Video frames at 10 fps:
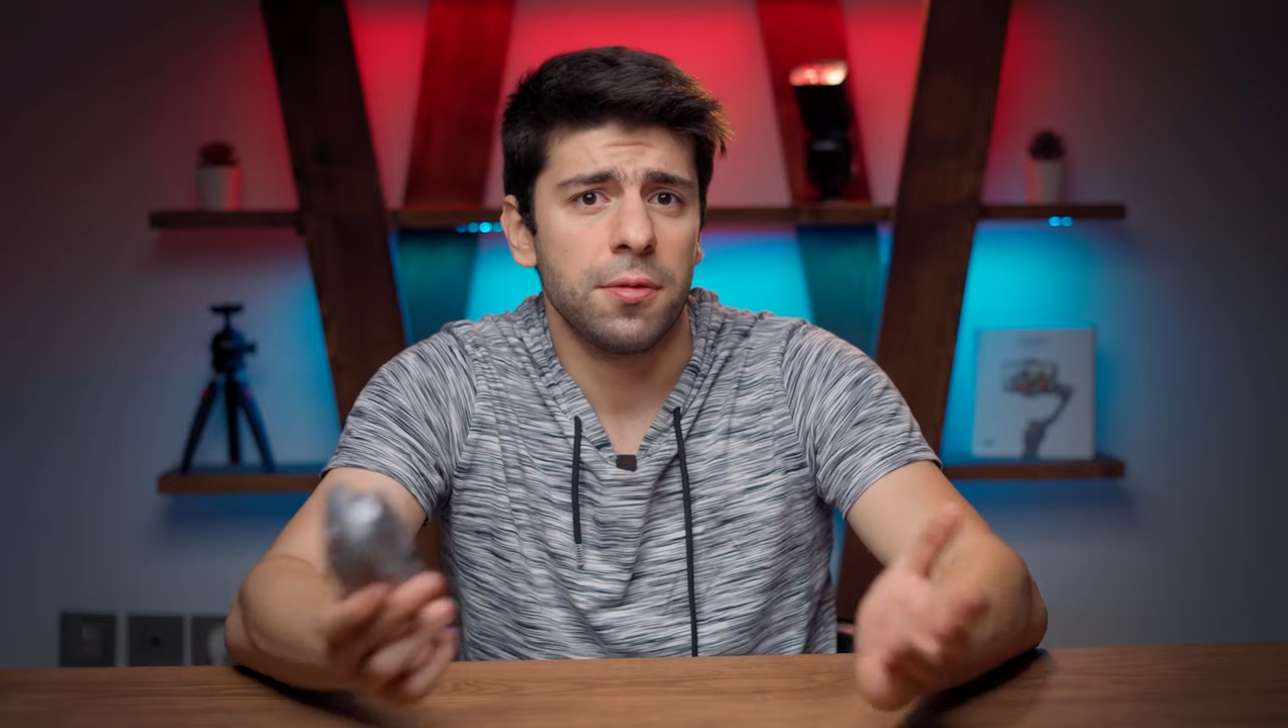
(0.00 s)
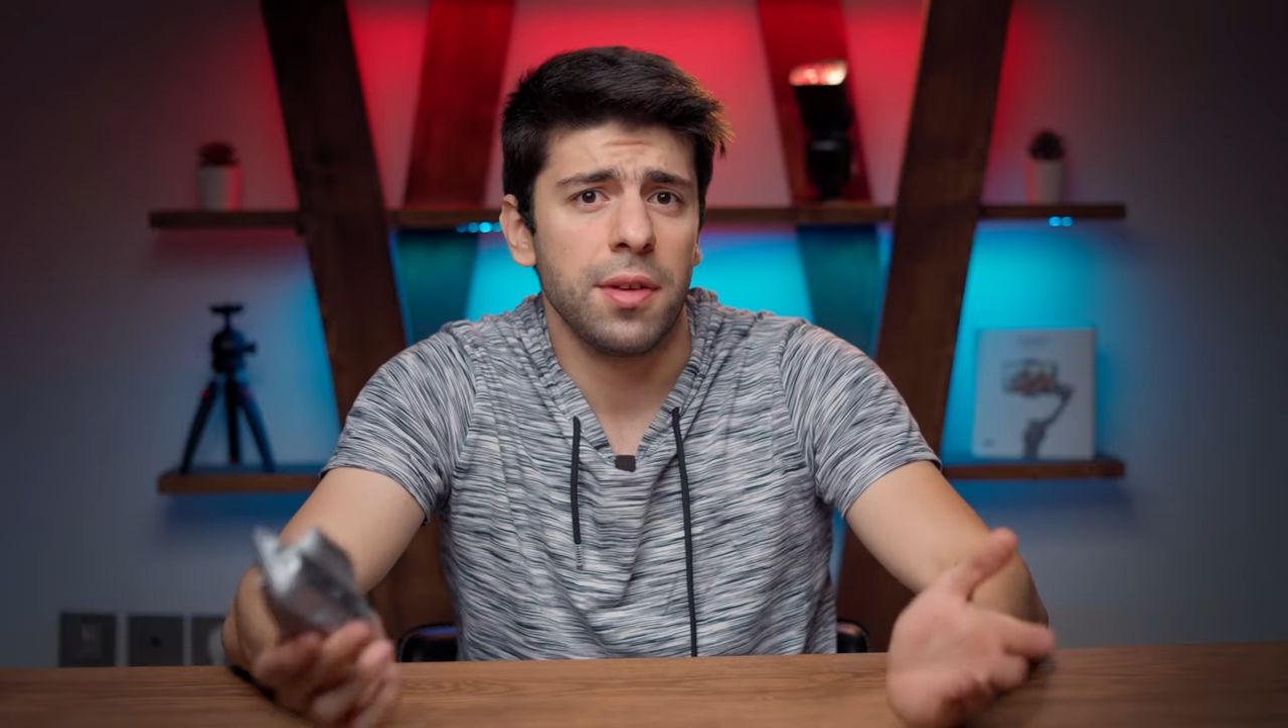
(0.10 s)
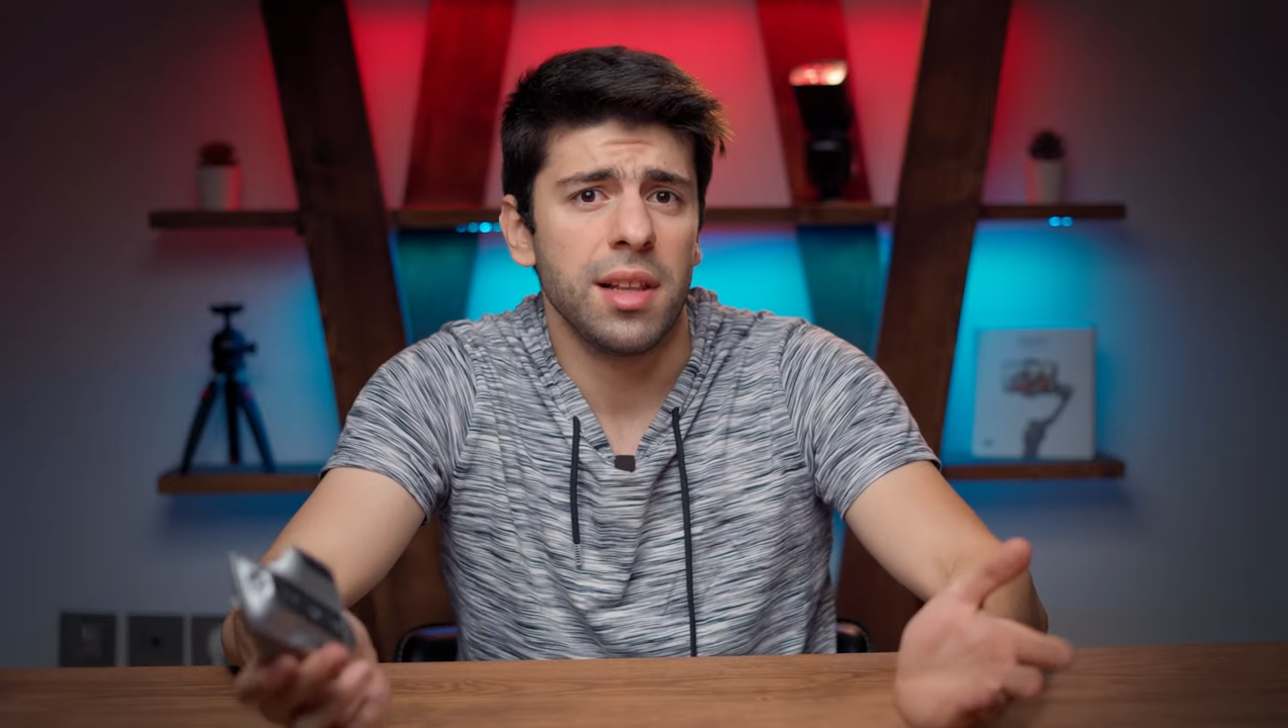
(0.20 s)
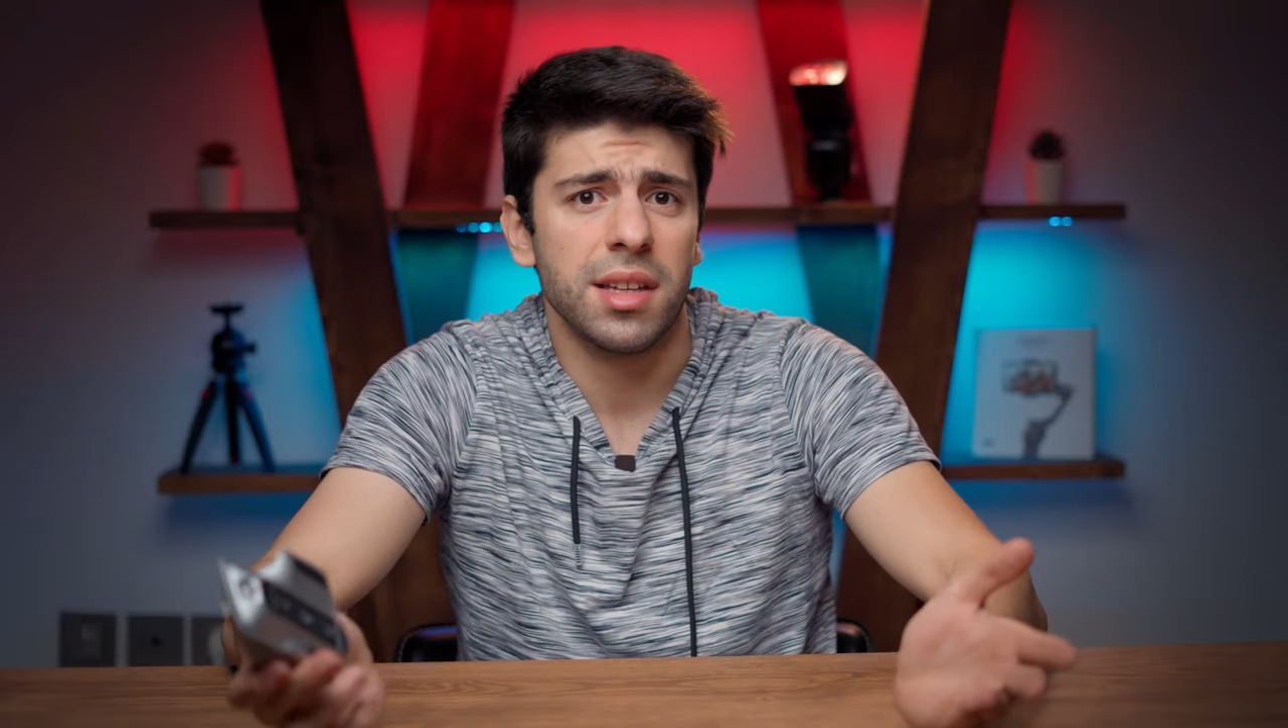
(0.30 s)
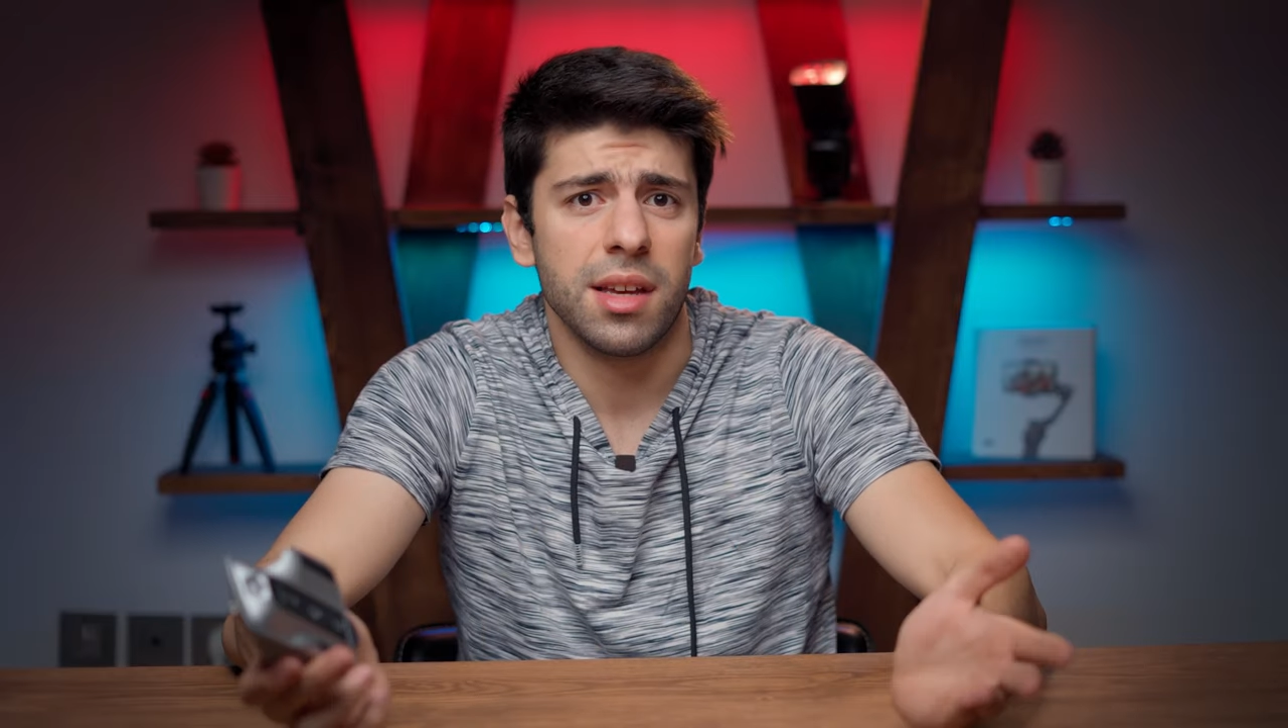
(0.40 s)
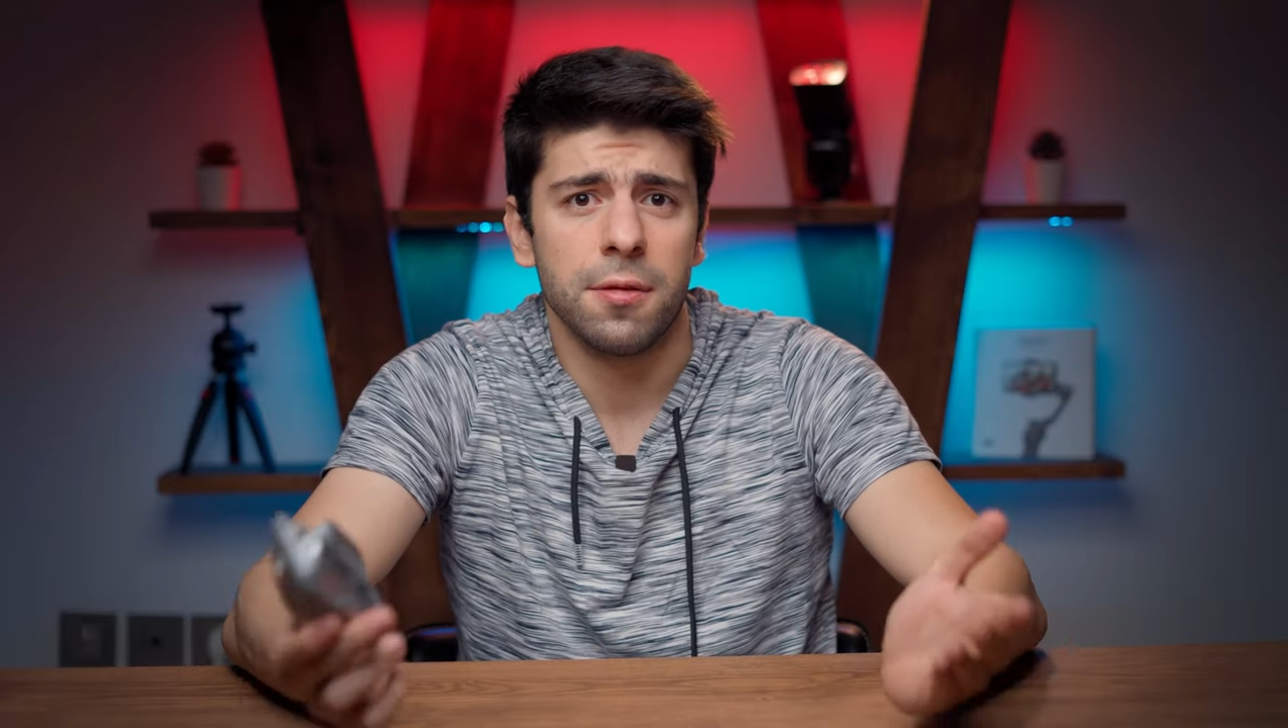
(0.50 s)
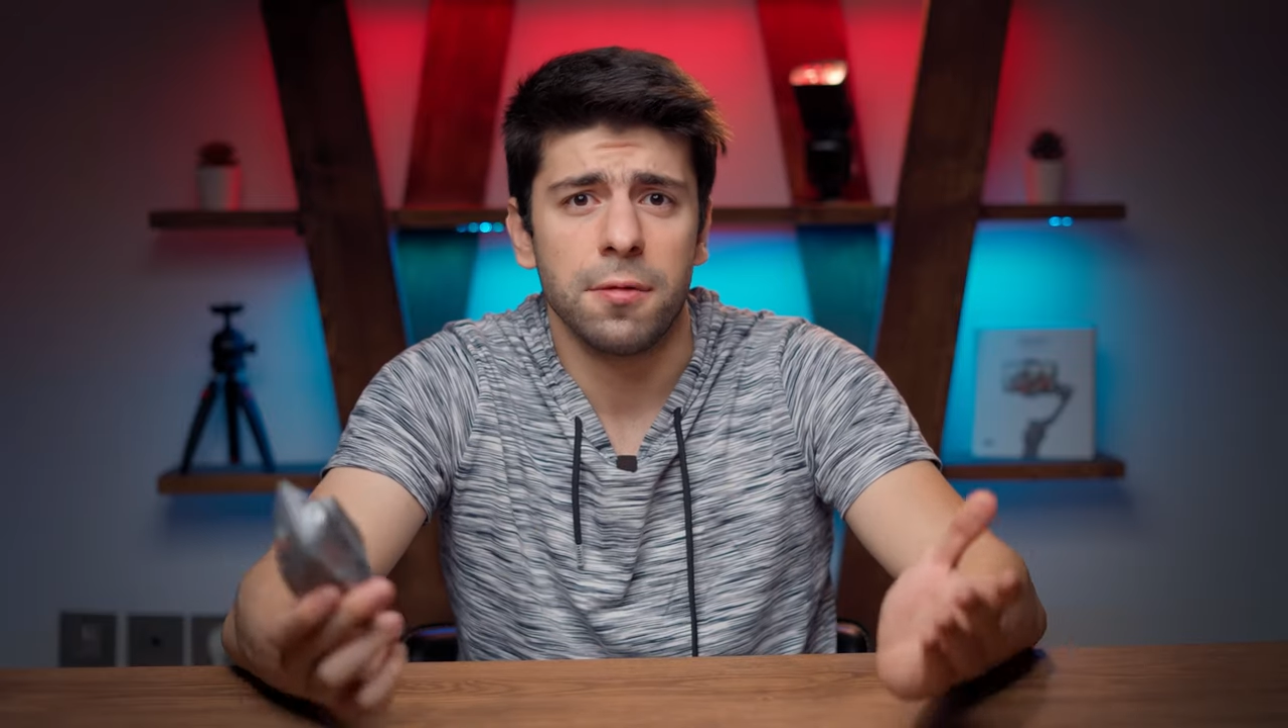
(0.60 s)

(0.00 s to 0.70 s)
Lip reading: feeling any